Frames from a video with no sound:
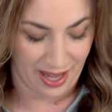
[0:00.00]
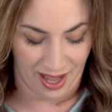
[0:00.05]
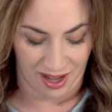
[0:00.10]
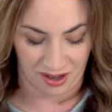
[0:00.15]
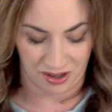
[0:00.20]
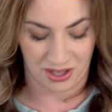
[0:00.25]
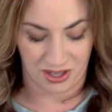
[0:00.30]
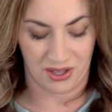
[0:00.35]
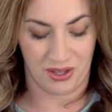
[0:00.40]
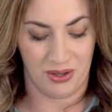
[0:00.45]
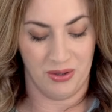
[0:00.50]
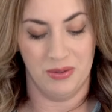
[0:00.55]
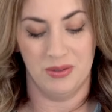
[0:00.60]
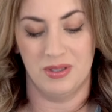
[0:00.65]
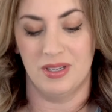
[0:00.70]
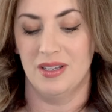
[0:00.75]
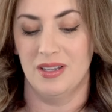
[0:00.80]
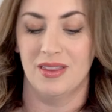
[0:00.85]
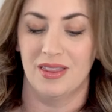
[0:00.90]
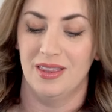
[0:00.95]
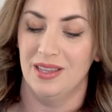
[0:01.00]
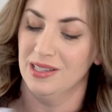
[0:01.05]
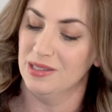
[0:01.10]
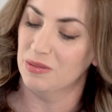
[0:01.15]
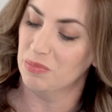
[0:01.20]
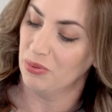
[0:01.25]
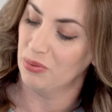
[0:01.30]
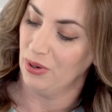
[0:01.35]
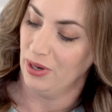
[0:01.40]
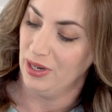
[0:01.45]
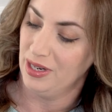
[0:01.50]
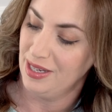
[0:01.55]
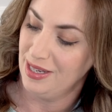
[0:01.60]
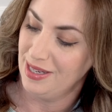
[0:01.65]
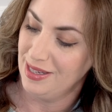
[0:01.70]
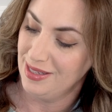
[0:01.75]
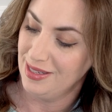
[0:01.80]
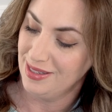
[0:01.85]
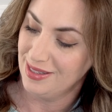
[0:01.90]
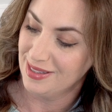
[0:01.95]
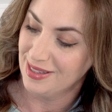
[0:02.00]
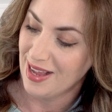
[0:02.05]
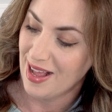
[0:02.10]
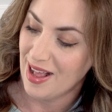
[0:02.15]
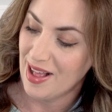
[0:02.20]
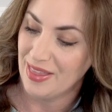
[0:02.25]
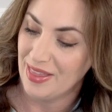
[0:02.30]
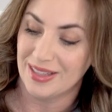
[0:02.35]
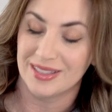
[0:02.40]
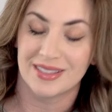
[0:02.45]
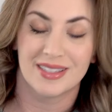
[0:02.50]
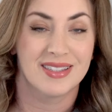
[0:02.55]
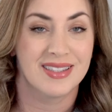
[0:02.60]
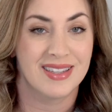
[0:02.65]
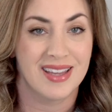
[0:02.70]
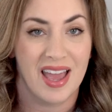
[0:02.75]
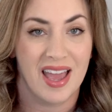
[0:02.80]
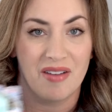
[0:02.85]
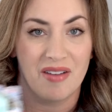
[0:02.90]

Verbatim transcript: how cute this print is. This is the